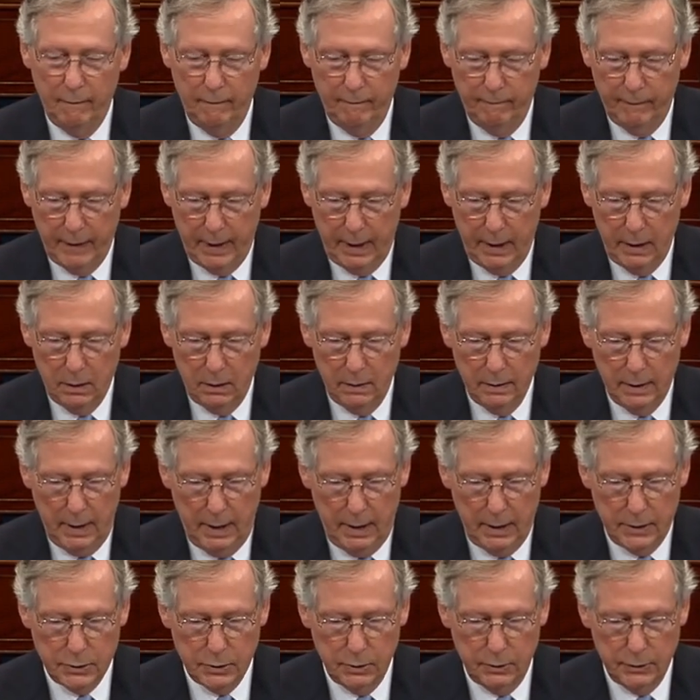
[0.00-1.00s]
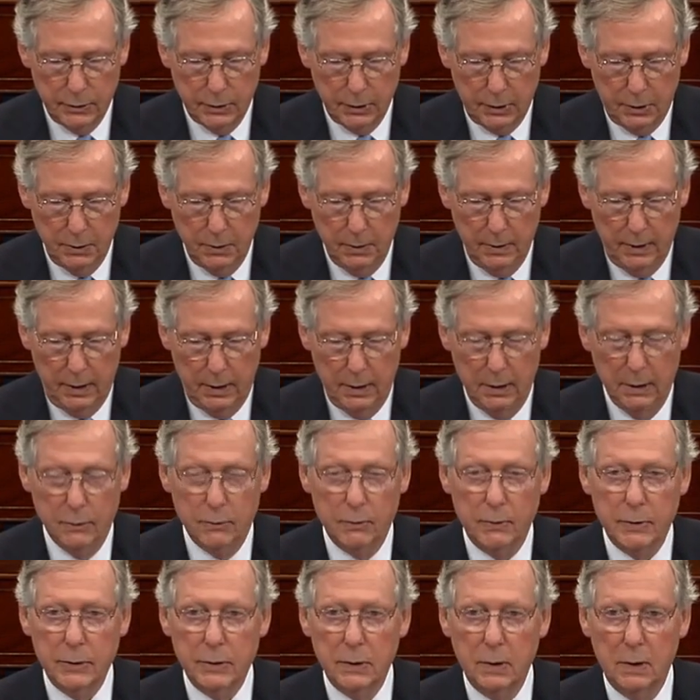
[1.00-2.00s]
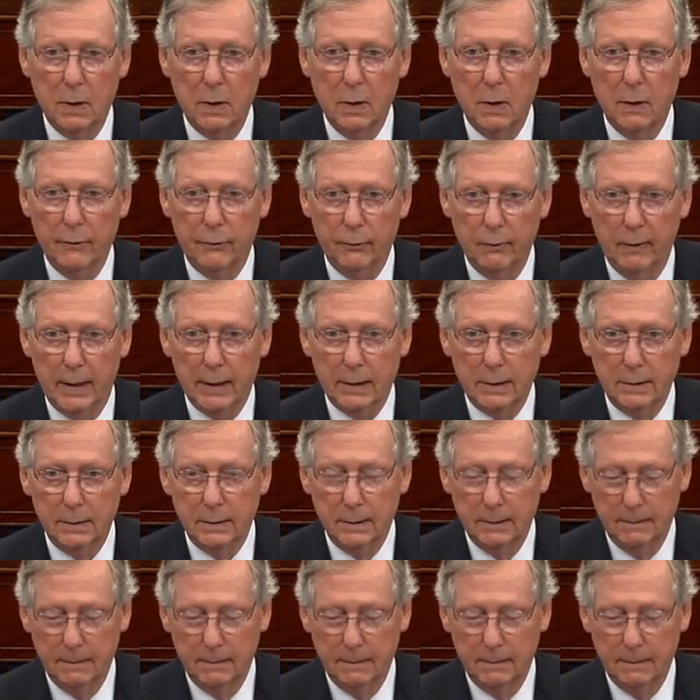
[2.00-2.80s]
vital national security interests are threatened,